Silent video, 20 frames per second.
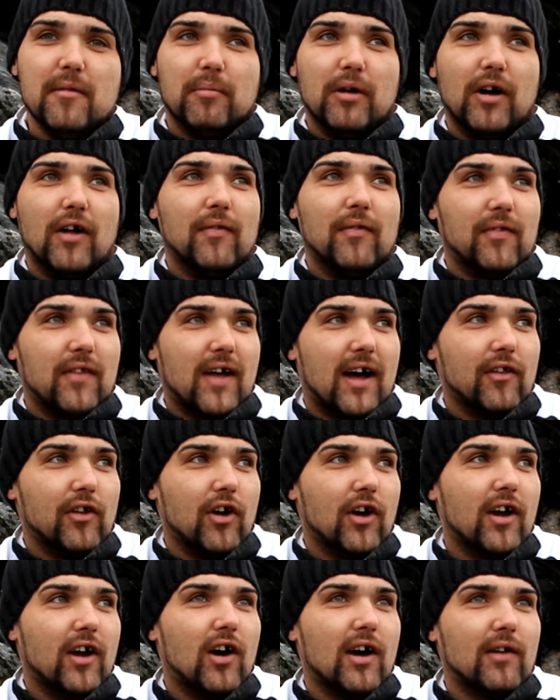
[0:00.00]
but that
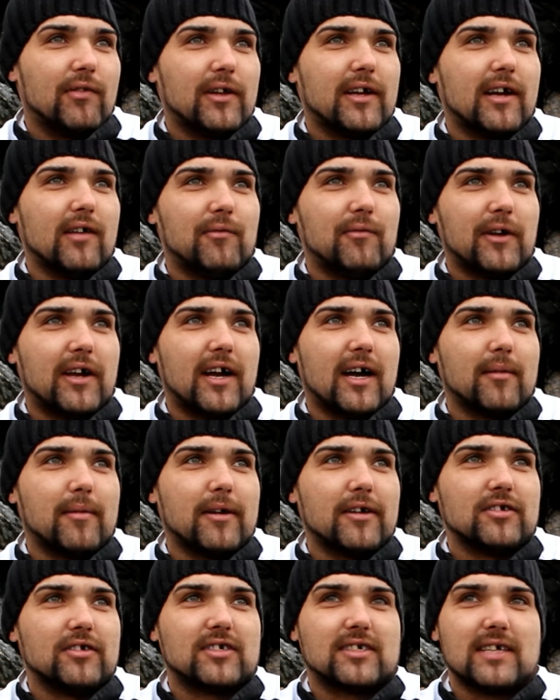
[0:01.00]
night I think I had
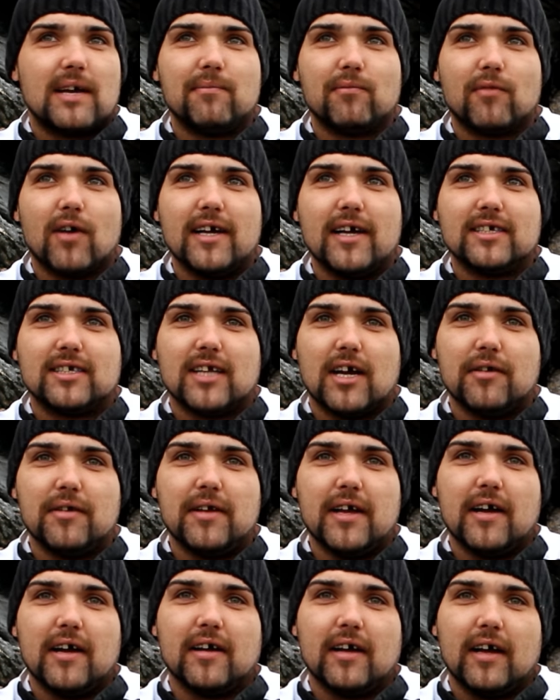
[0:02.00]
about 7 rays down
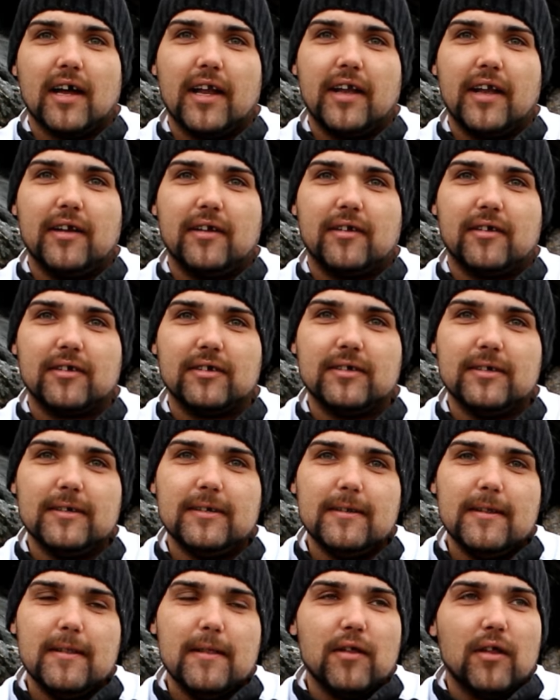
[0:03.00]
here, and
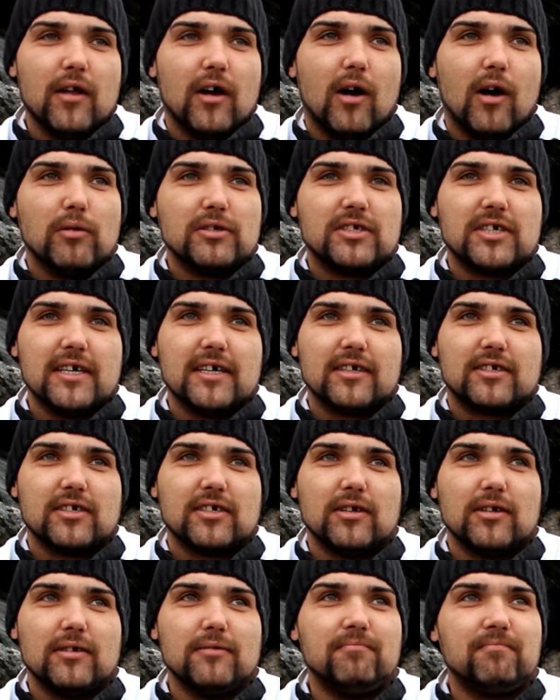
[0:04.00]
I was here
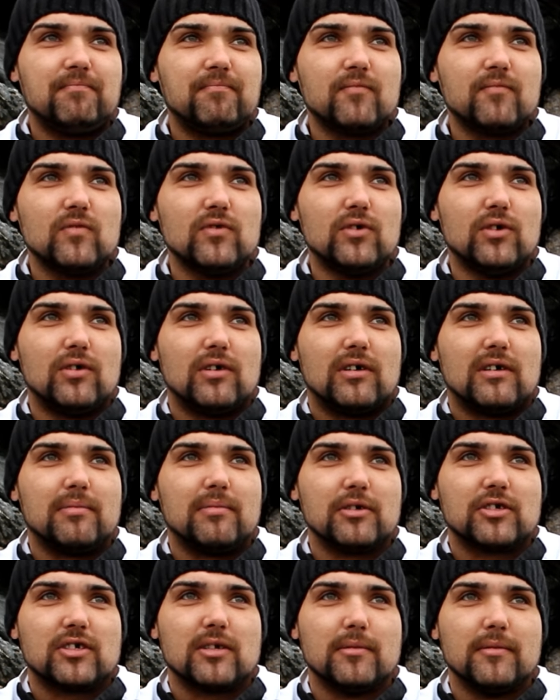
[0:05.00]
till
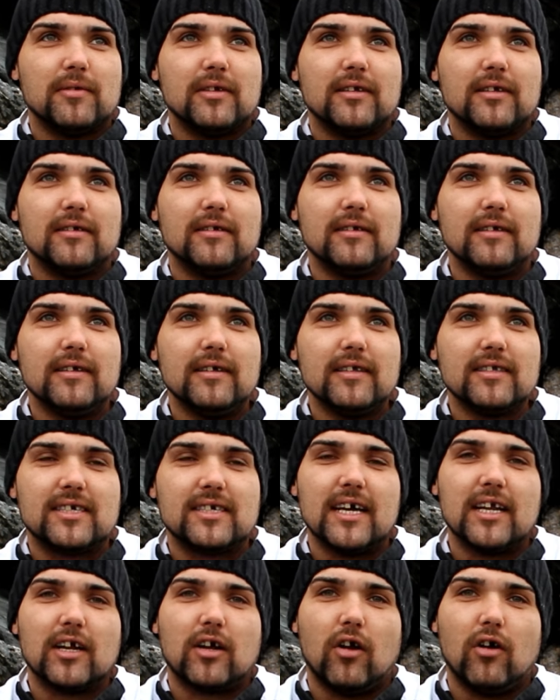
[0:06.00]
must have been
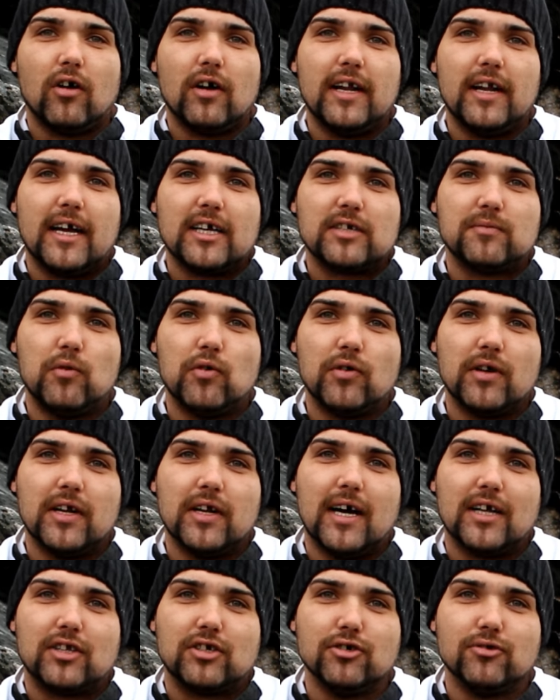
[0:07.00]
10 o'clock the next morning.
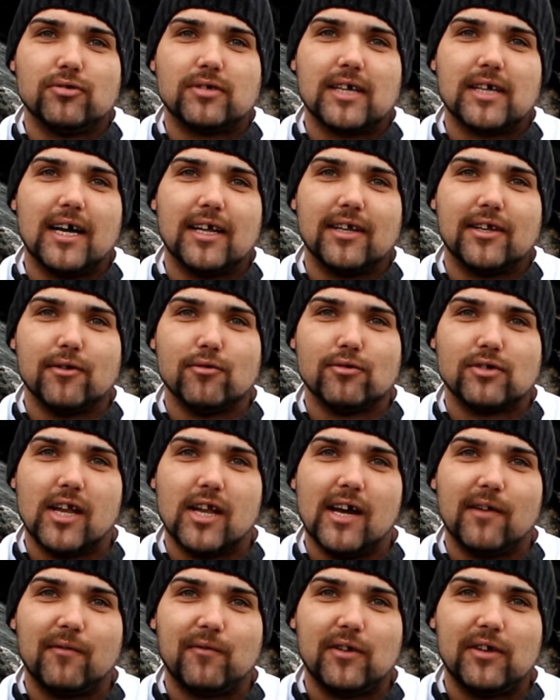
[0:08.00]
I had 2 sand eels
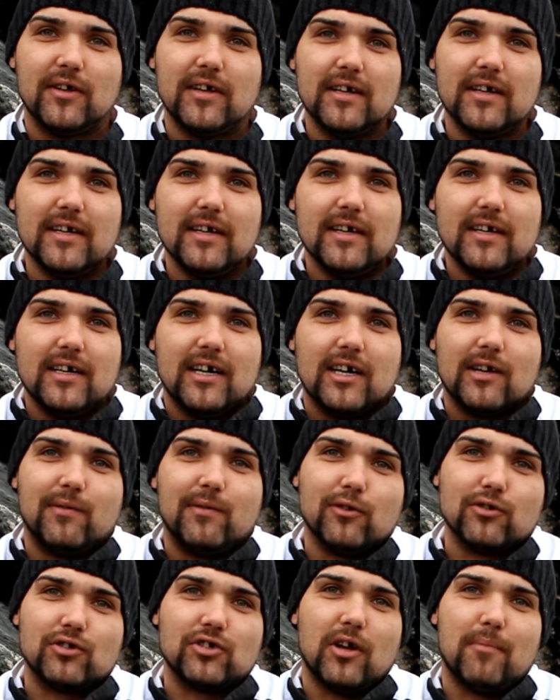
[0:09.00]
left, and I
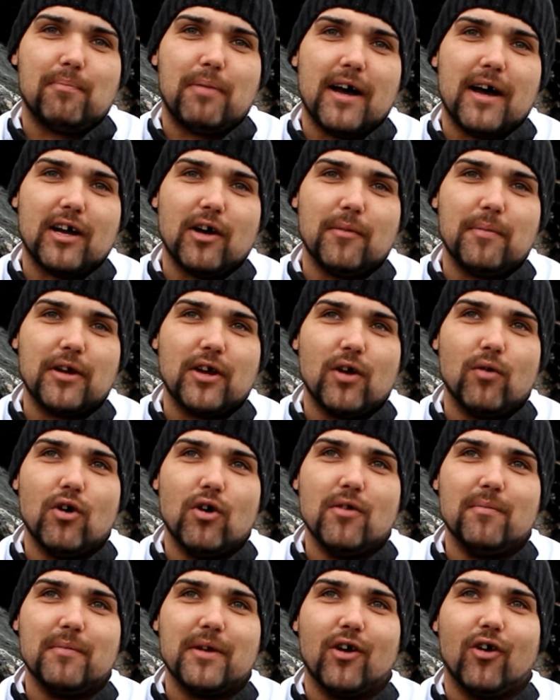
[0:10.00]
thought, should I pack up and
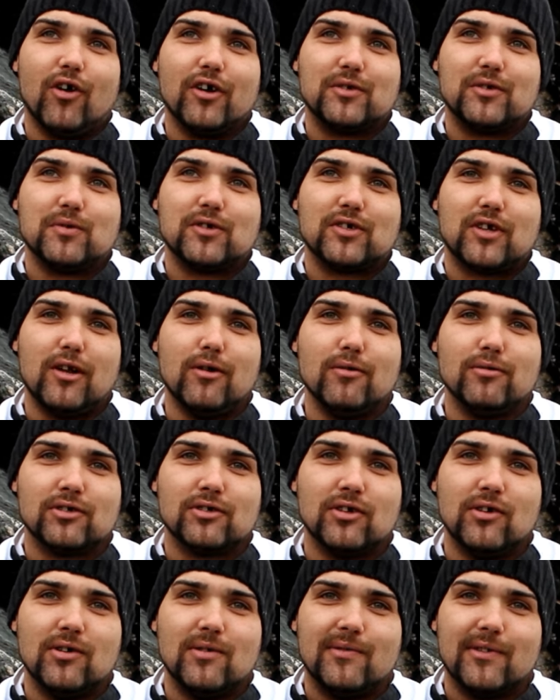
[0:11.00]
go home? My eyes was
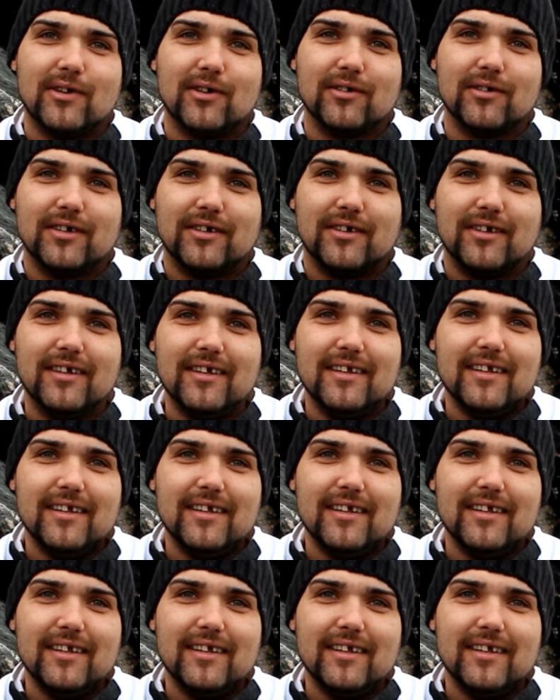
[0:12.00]
closing over, and